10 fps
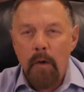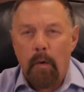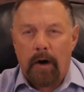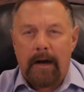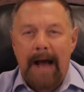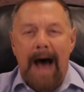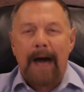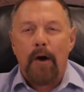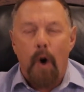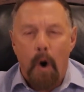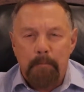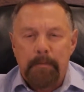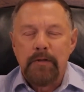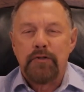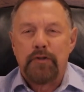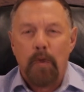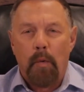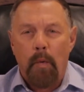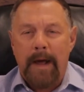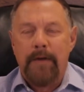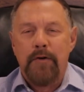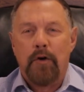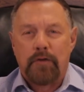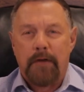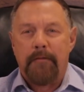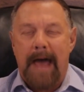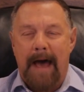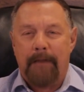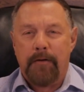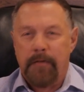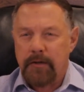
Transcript: where God opens the windows of heaven,